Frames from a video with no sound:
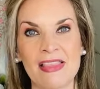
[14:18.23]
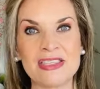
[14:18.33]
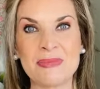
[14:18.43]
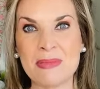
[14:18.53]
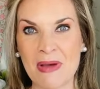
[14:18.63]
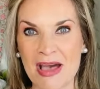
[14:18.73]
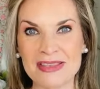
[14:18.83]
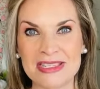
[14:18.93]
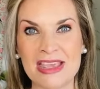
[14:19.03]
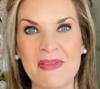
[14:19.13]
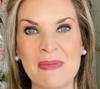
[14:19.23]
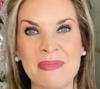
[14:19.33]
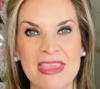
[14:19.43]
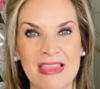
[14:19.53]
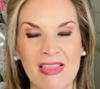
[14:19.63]
Let's be positive and
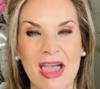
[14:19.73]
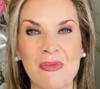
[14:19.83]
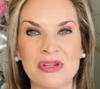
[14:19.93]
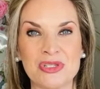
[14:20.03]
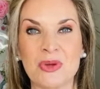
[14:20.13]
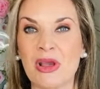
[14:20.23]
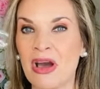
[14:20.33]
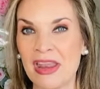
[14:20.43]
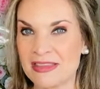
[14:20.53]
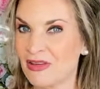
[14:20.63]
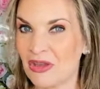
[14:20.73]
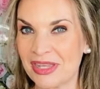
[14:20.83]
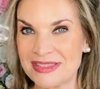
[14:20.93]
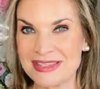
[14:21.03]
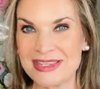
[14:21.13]
be the light, which is what God has called
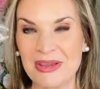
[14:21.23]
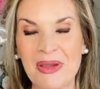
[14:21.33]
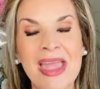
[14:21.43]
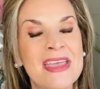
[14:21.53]
us to do.